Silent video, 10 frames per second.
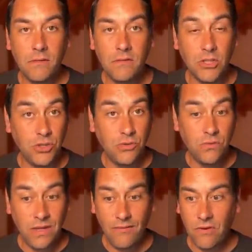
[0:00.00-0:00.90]
Did you,
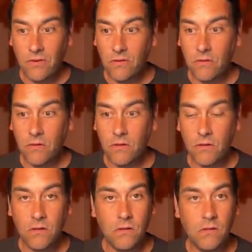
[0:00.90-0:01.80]
David? I did. Yeah, I
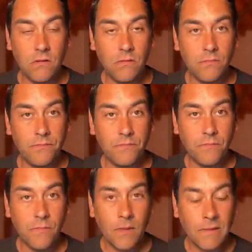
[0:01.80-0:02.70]
knew that. I
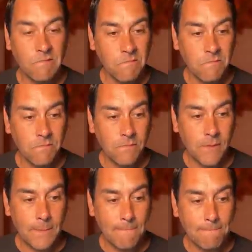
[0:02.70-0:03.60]
watched some of the live
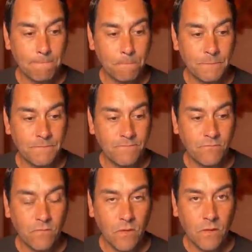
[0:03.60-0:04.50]
coverage with Jimmy
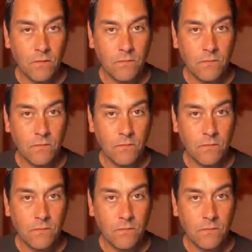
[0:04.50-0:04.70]
Dore.